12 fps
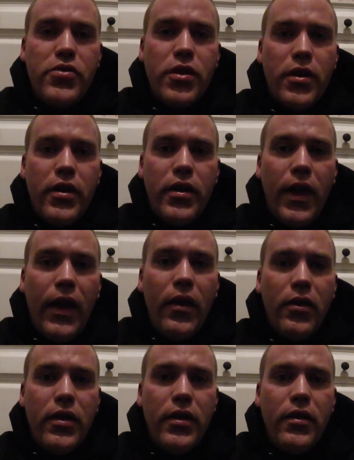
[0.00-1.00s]
I started
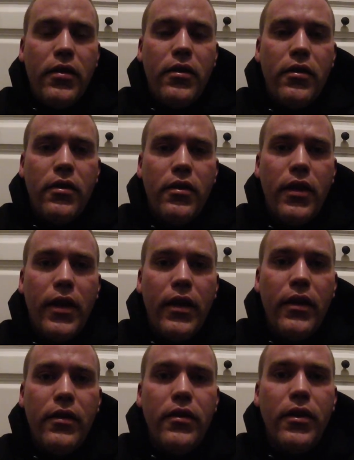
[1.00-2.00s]
inhaling.
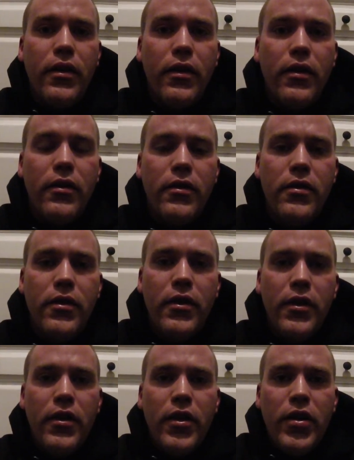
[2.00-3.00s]
And
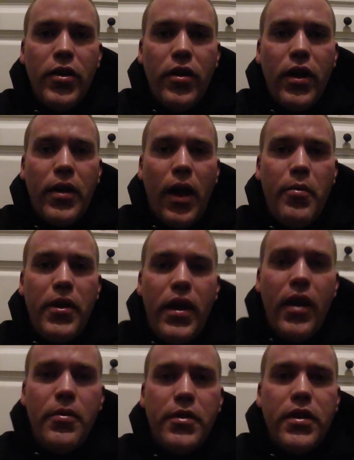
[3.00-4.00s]
I
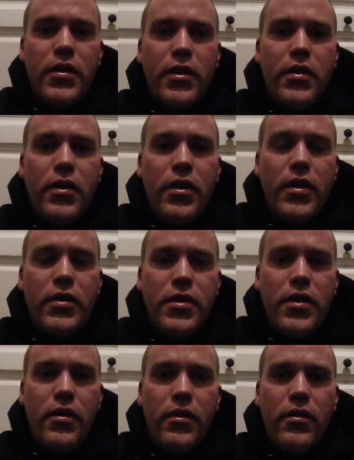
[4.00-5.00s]
became addicted to
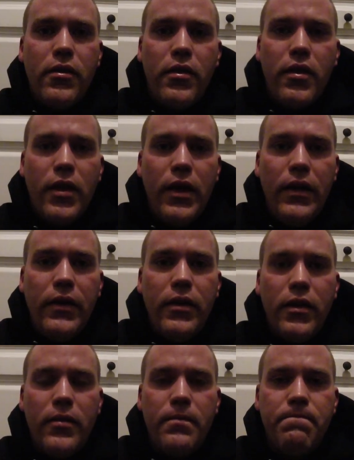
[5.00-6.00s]
nicotine,
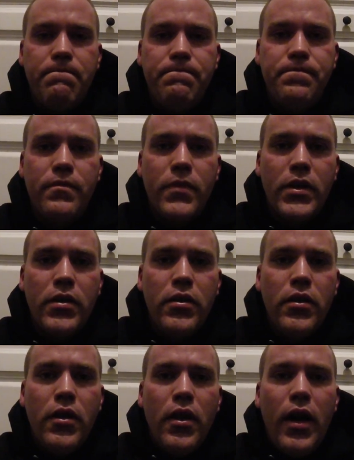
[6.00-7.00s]
and
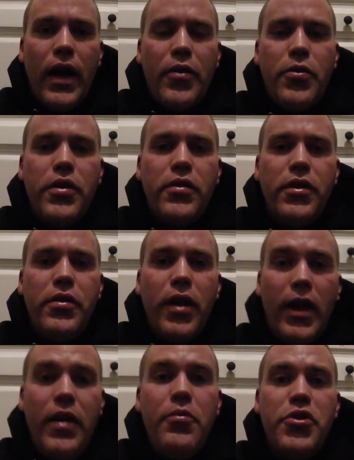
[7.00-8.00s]
I quickly
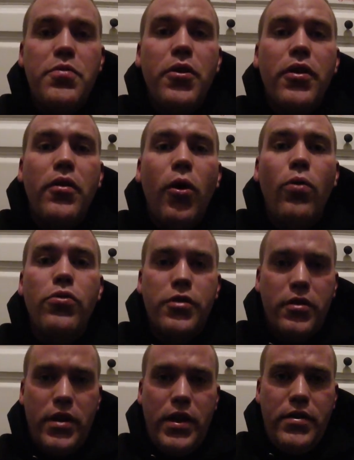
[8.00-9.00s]
he was smoking
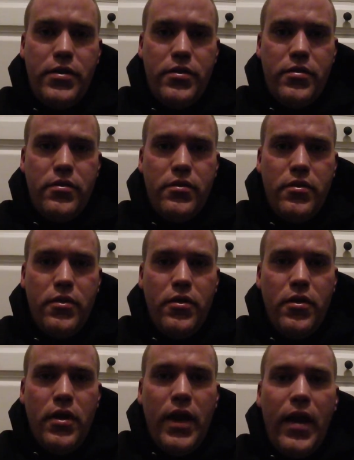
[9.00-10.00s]
ultralights,
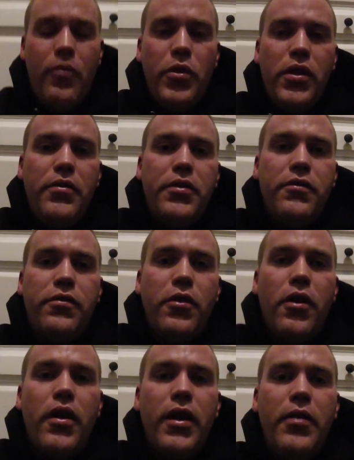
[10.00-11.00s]
and we lived in
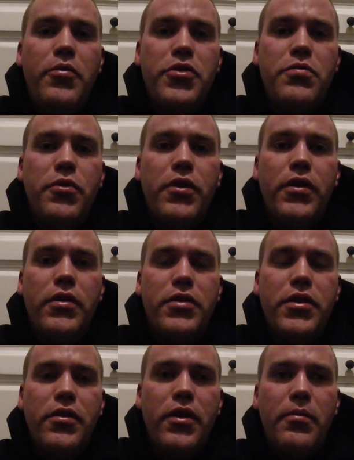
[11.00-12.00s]
Florida, and he was smoking a
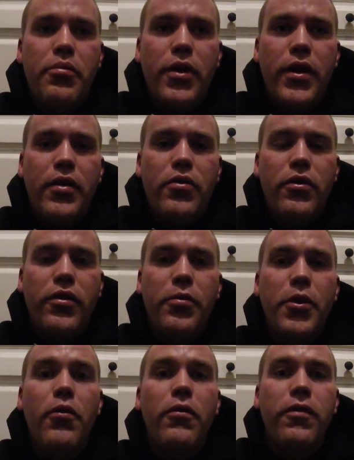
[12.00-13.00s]
cigarette brand called
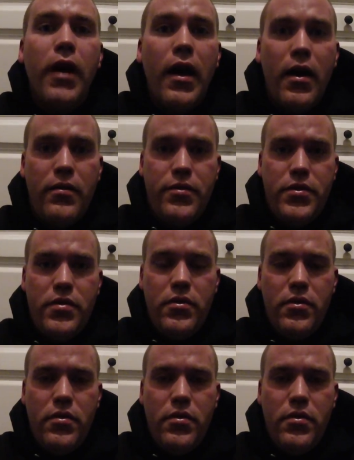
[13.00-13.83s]
305s,